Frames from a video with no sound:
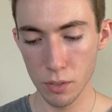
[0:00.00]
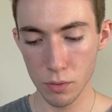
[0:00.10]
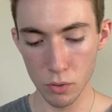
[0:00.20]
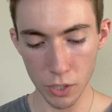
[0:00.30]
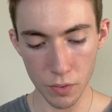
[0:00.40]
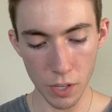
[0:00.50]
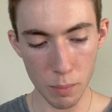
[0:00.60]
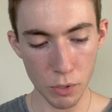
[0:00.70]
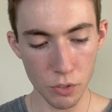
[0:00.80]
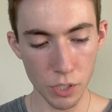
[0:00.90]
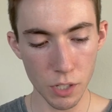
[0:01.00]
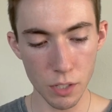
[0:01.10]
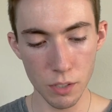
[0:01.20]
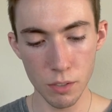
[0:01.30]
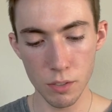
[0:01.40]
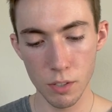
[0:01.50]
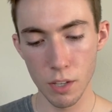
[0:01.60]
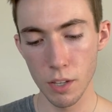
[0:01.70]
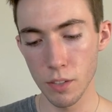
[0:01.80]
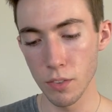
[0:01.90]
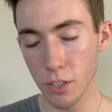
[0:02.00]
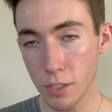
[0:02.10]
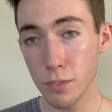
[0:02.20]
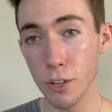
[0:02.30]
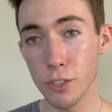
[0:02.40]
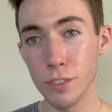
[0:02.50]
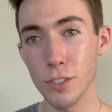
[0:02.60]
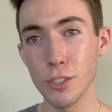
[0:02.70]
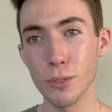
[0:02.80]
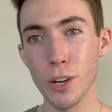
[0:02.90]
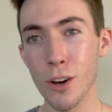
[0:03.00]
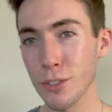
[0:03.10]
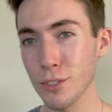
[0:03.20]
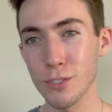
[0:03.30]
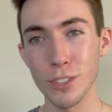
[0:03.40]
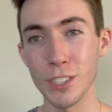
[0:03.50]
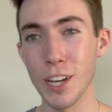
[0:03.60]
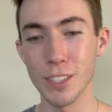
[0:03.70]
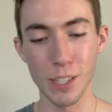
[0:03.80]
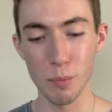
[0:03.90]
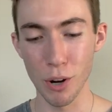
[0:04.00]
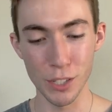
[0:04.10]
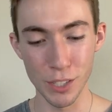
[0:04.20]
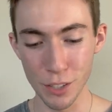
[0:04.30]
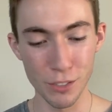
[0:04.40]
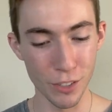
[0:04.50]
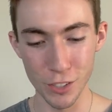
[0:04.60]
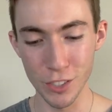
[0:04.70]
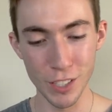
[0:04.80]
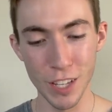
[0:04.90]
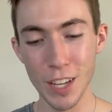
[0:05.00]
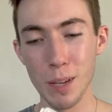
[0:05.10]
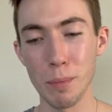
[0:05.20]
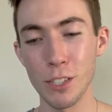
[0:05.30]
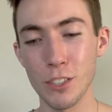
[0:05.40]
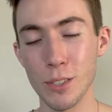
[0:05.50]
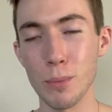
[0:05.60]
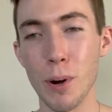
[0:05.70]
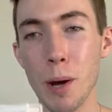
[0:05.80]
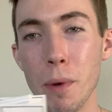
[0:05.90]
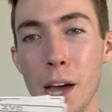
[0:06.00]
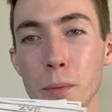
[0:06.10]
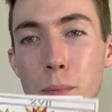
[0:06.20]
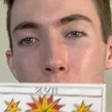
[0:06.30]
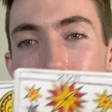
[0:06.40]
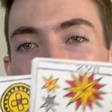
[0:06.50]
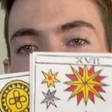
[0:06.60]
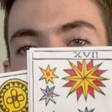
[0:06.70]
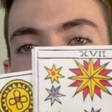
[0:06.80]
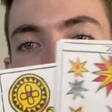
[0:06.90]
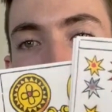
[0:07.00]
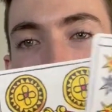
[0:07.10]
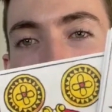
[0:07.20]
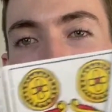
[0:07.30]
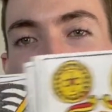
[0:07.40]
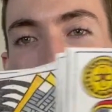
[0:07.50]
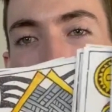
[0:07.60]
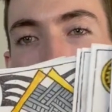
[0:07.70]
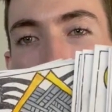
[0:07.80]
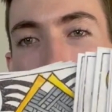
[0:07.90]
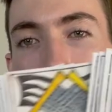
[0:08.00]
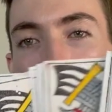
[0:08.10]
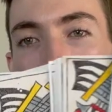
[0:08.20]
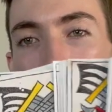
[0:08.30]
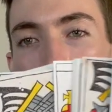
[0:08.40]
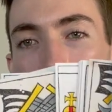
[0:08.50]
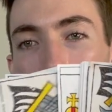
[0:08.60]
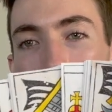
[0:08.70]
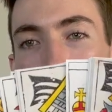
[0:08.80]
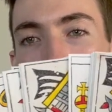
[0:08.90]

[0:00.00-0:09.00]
look at the imagery is this version of the Dodal. And yes, I brought another version, but it's just where I'm at with my tarot practice. This is the one by